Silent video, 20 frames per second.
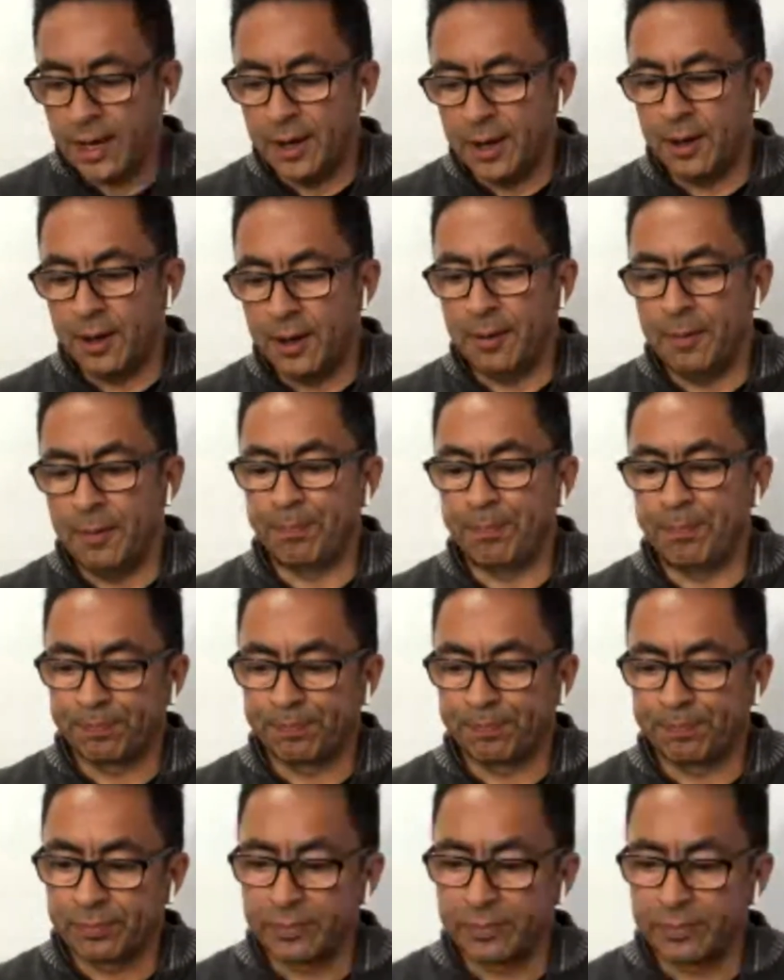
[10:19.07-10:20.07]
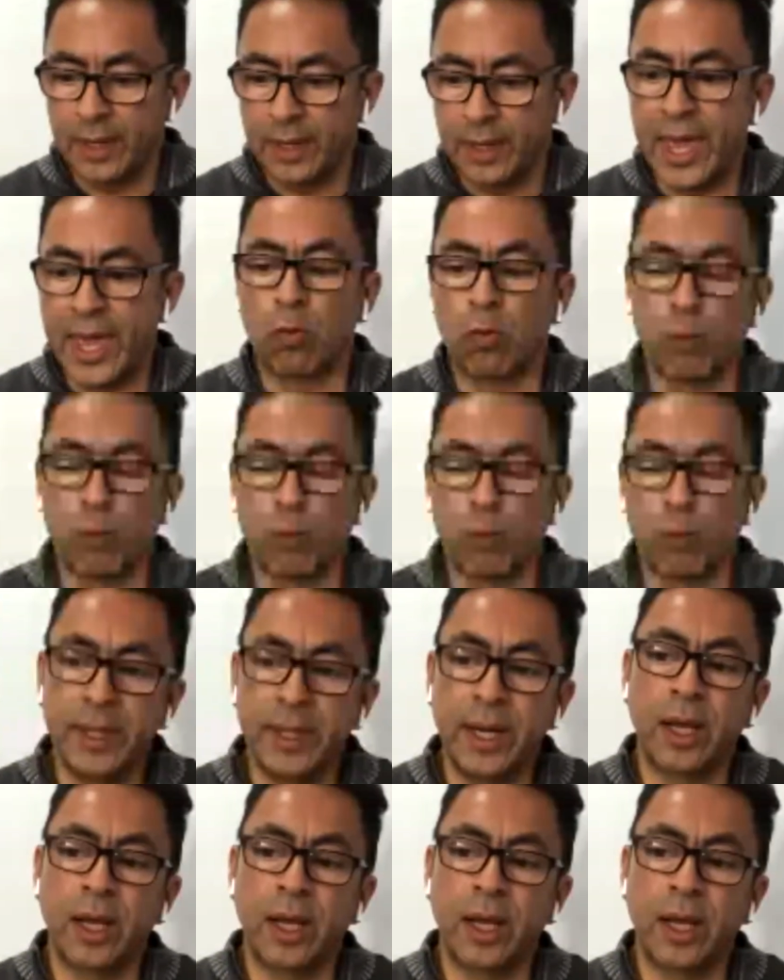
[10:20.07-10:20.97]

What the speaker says: a written